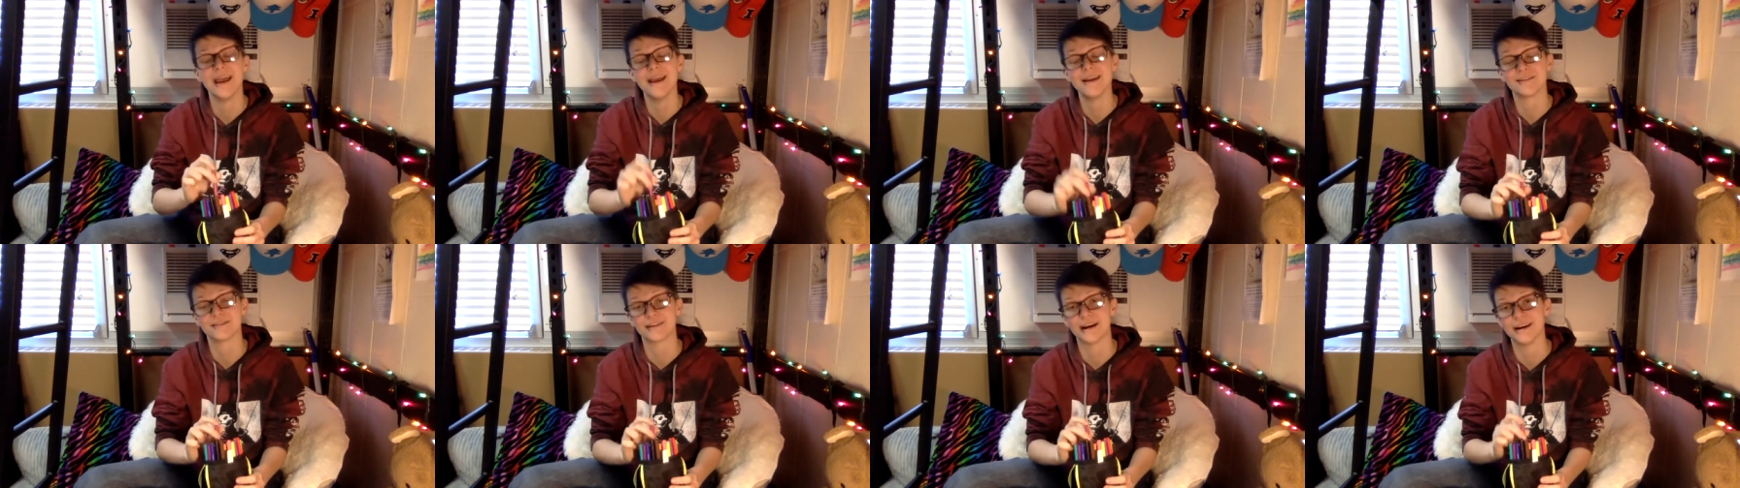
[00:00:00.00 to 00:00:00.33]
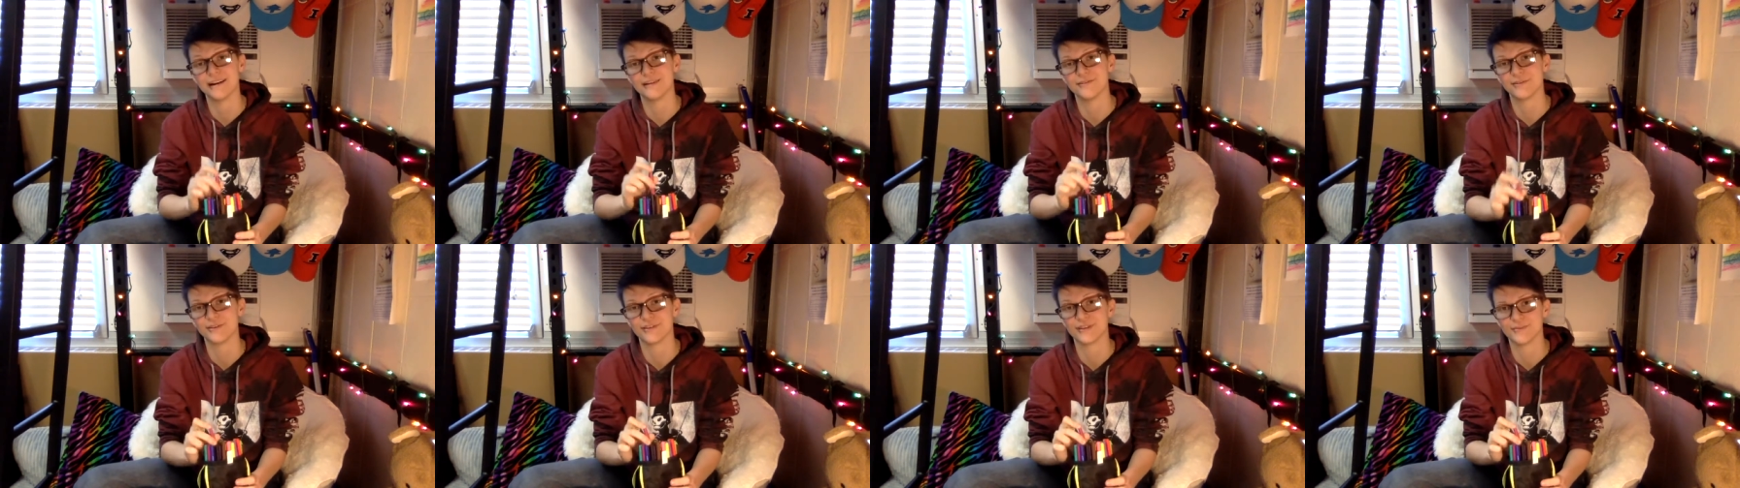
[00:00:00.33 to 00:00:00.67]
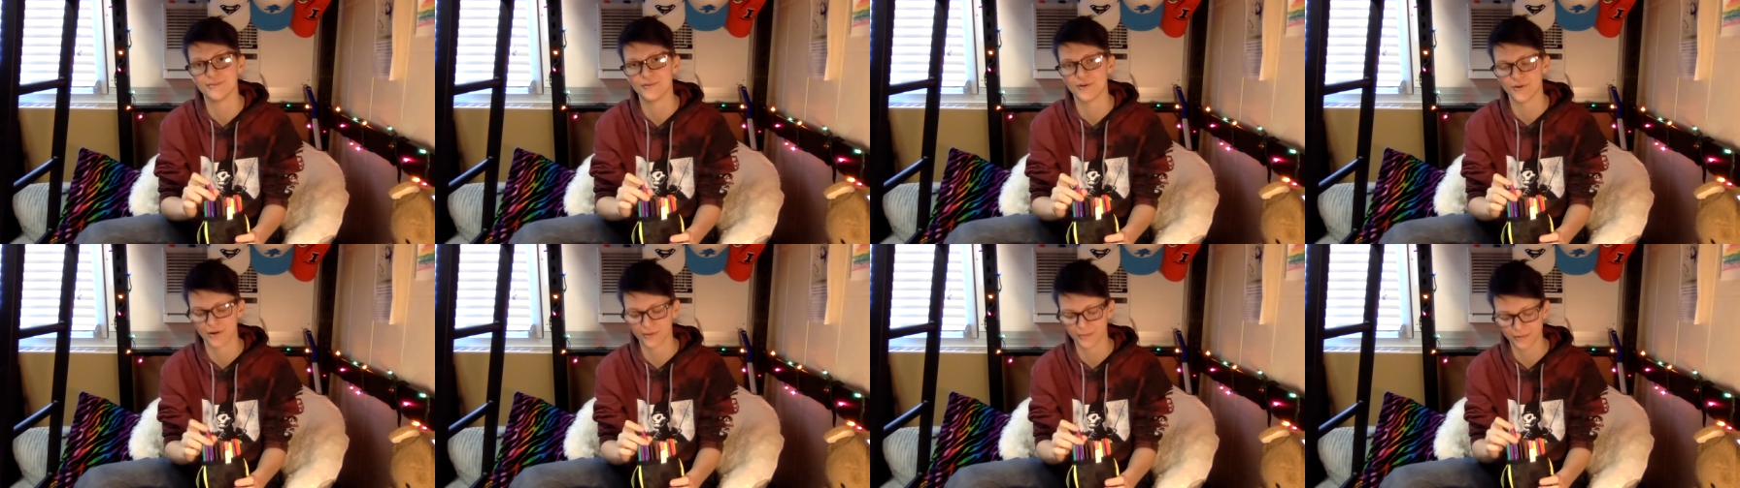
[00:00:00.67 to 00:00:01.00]
writing with
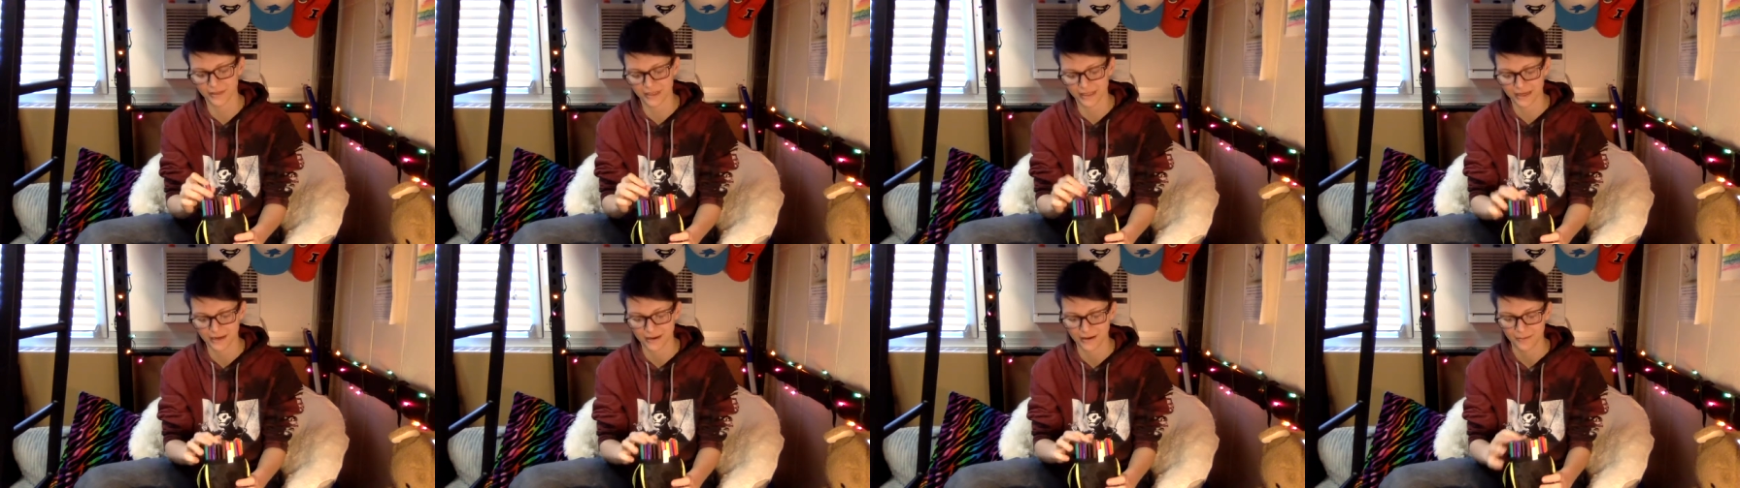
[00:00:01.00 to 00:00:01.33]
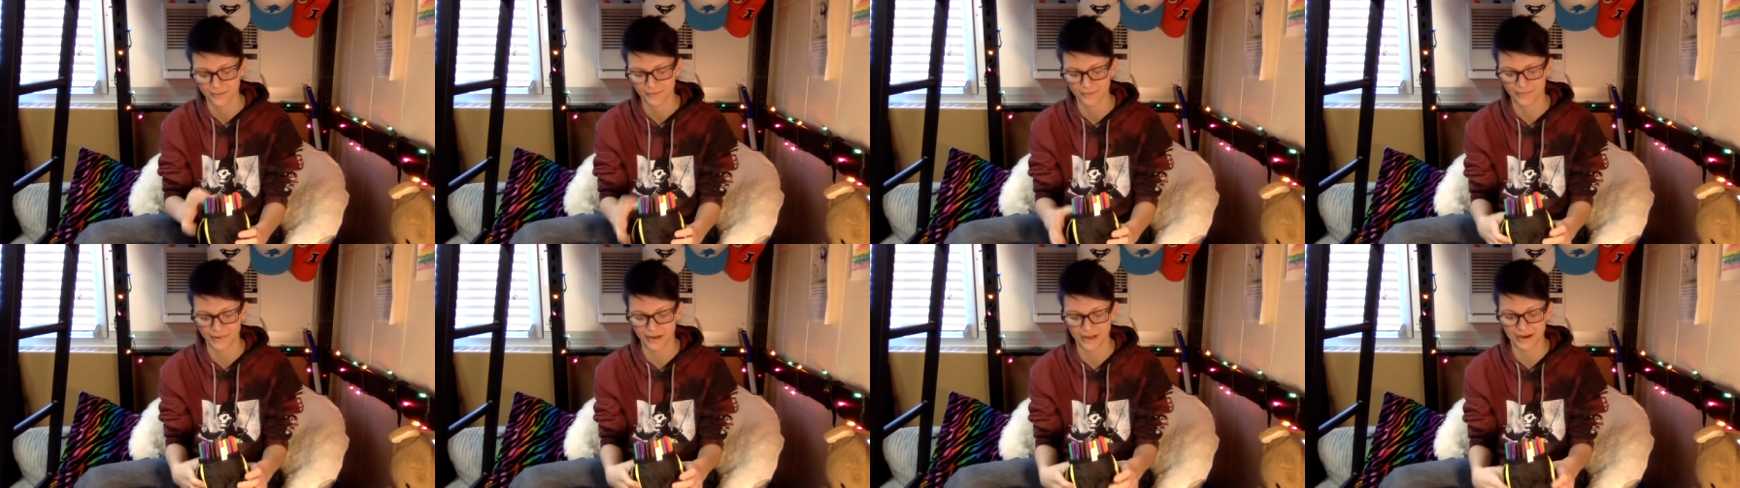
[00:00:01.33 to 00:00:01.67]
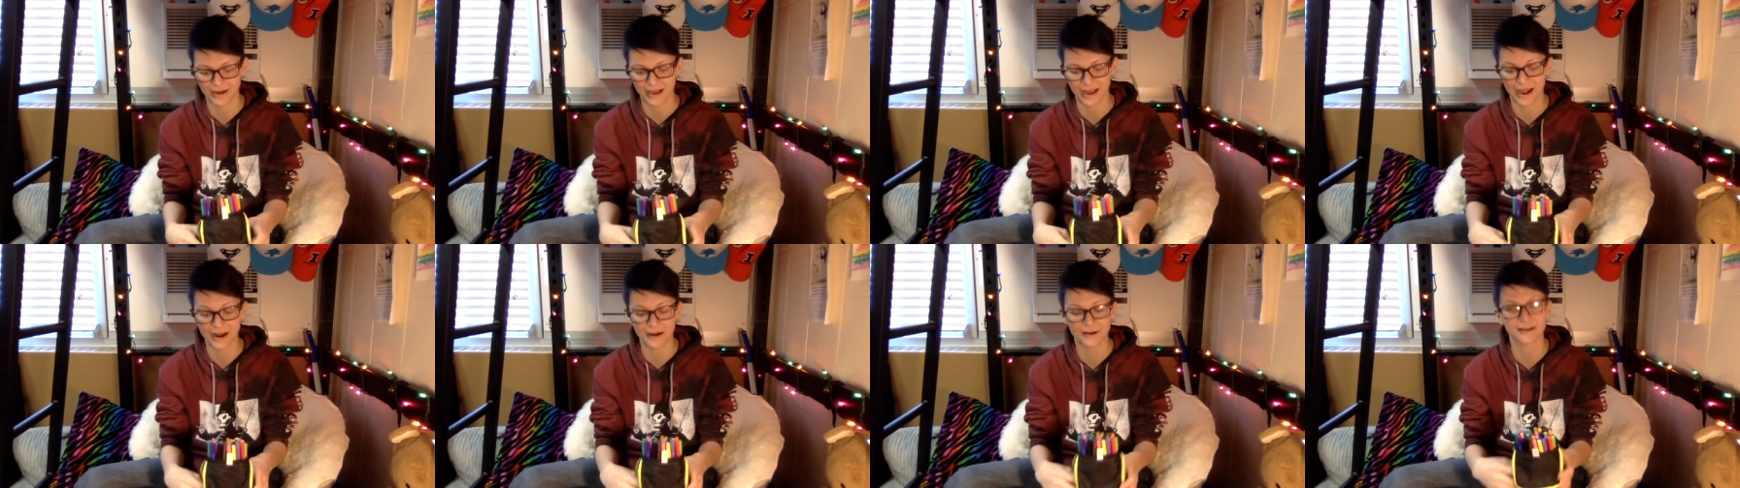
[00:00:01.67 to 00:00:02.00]
them normally, but
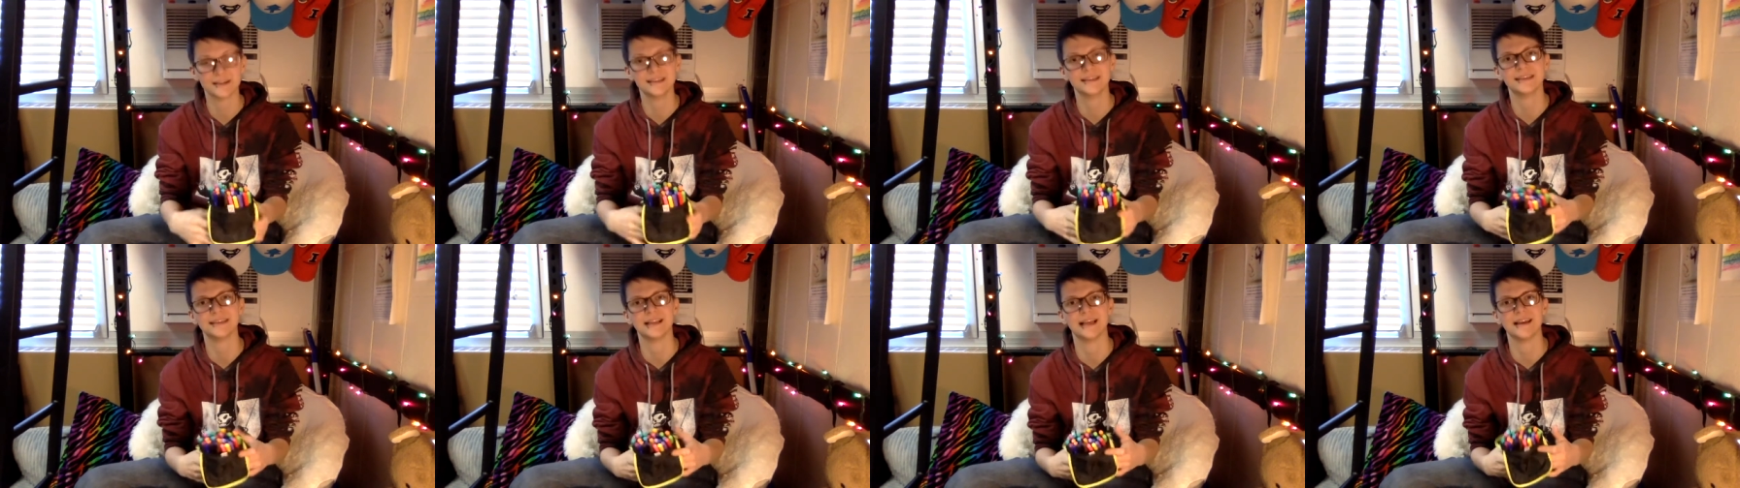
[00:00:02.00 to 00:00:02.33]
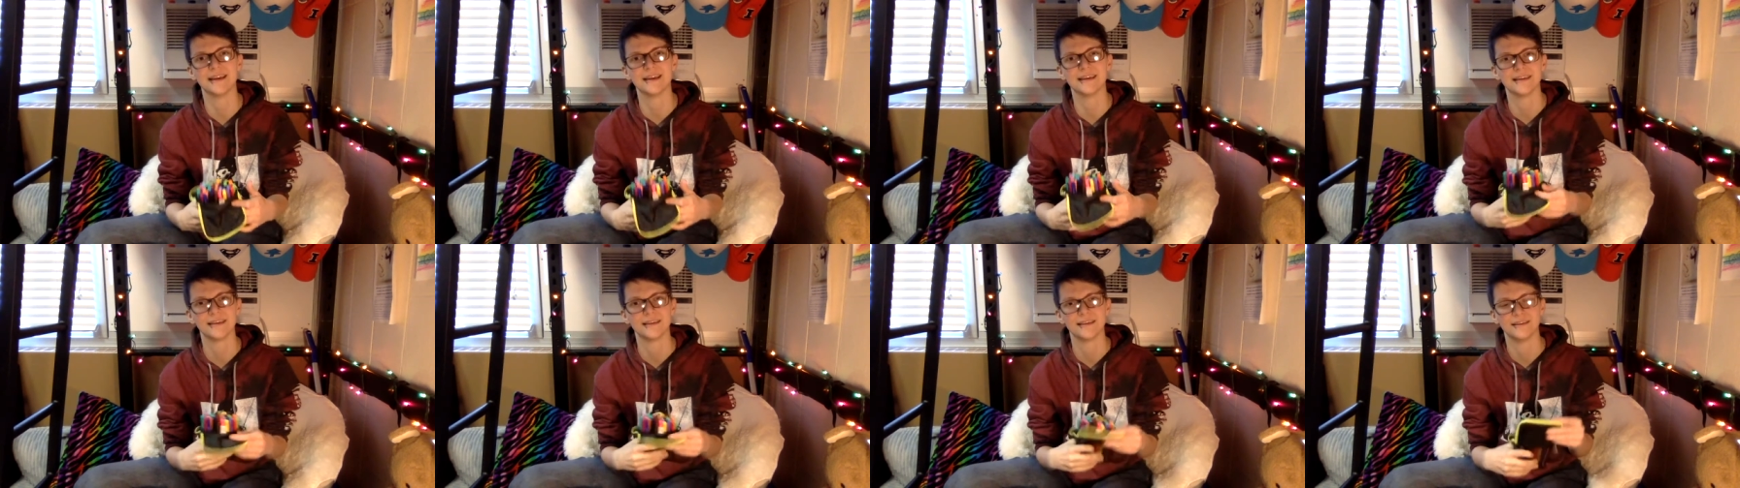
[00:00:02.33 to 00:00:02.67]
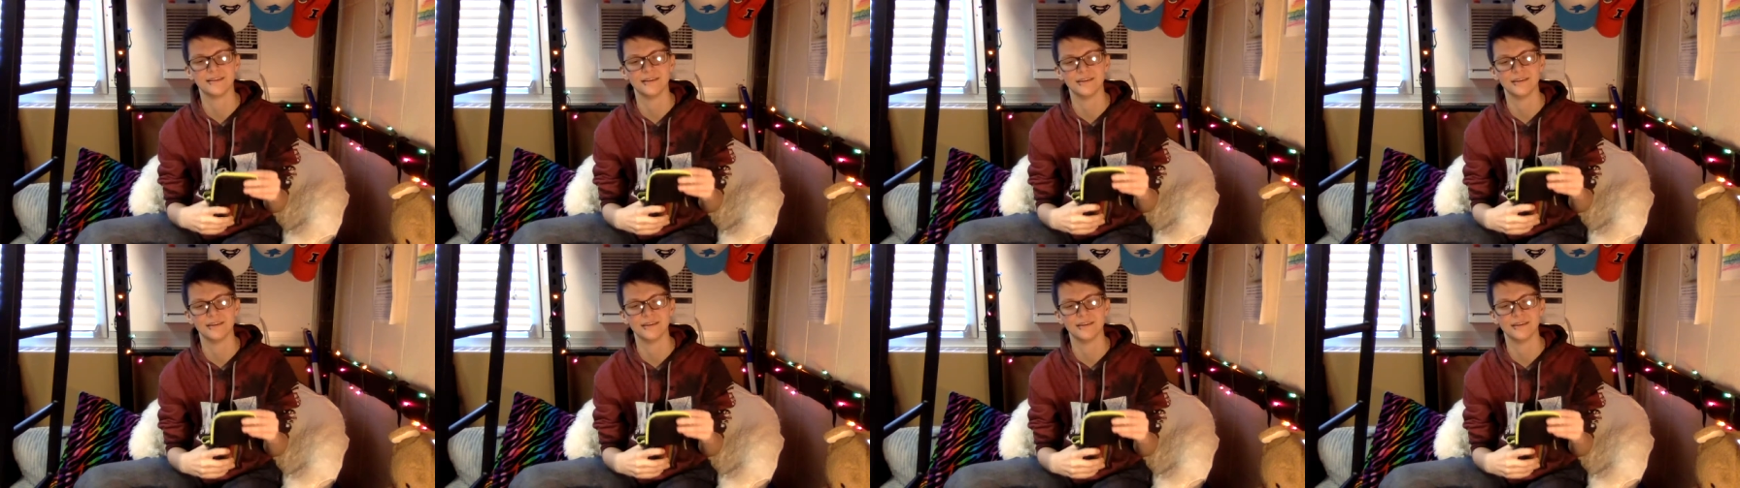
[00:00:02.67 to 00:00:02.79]
I really like